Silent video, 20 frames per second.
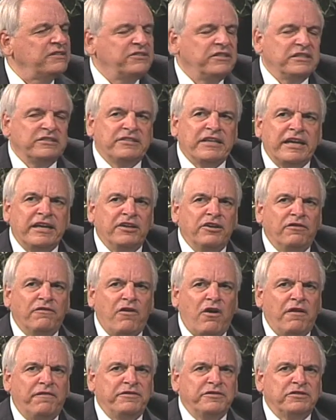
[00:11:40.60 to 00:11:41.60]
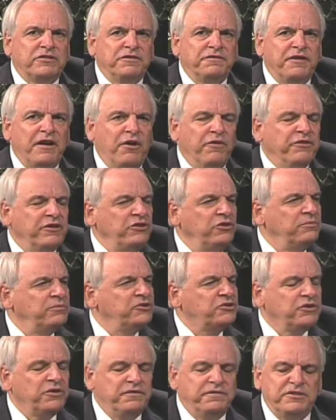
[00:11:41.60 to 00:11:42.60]
the Executive Office of Health and Human
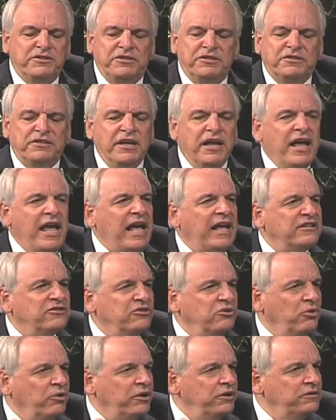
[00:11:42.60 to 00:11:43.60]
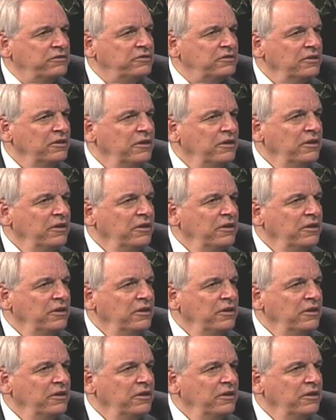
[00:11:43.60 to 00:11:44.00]
Services, has lawyers.